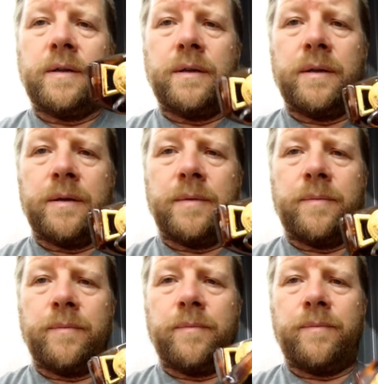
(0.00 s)

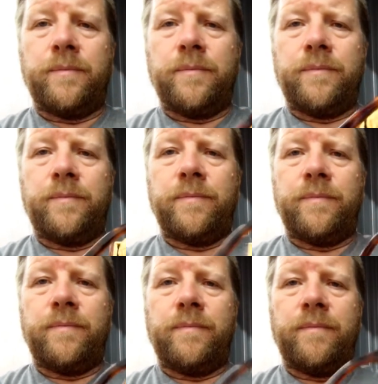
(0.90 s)

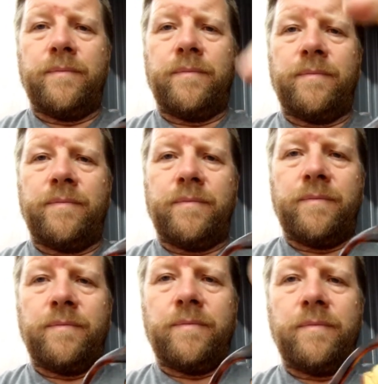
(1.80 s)
No one is speaking in this clip.